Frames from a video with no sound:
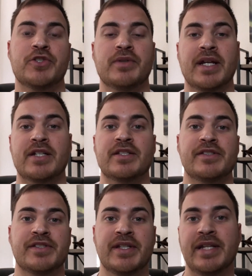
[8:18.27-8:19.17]
you can actually
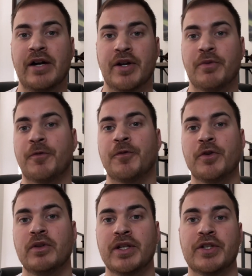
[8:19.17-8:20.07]
send out a
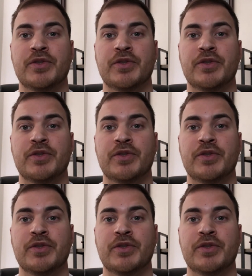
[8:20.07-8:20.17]
referral link